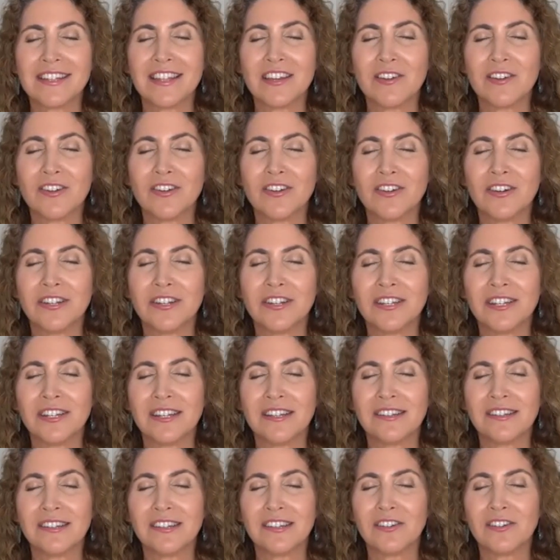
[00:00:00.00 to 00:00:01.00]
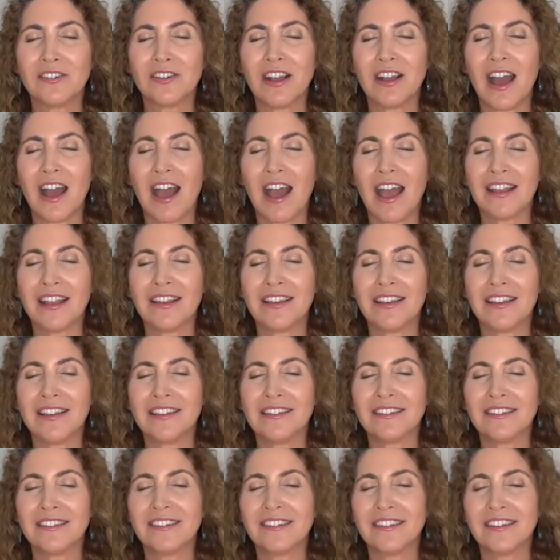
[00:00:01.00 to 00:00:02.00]
their goodness, their
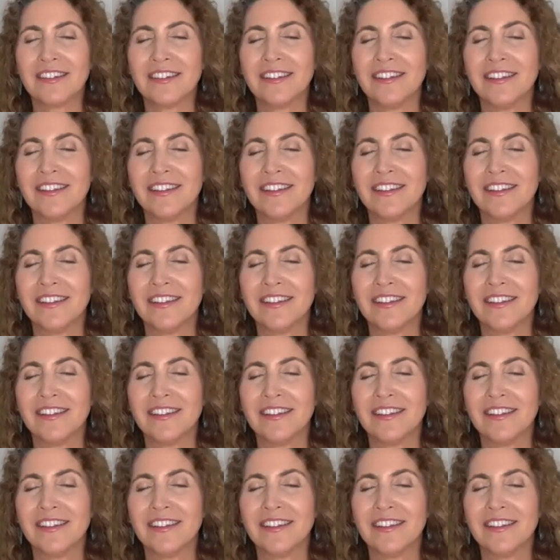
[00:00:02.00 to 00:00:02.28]
kindness,